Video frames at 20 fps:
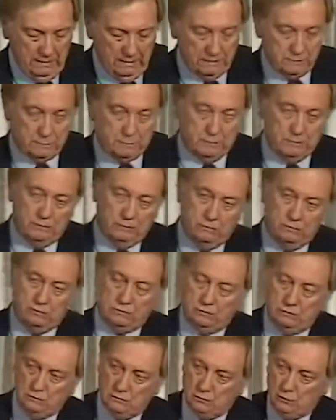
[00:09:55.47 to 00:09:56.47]
As
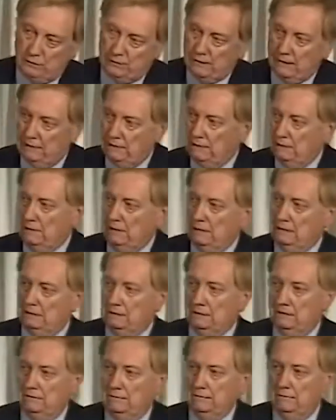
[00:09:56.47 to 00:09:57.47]
producers, we tend
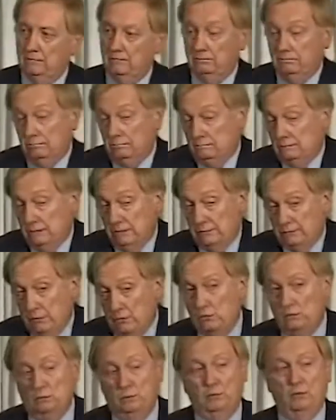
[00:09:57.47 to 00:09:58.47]
to get
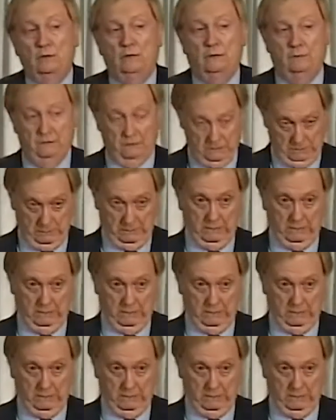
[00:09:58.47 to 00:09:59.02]
the focal point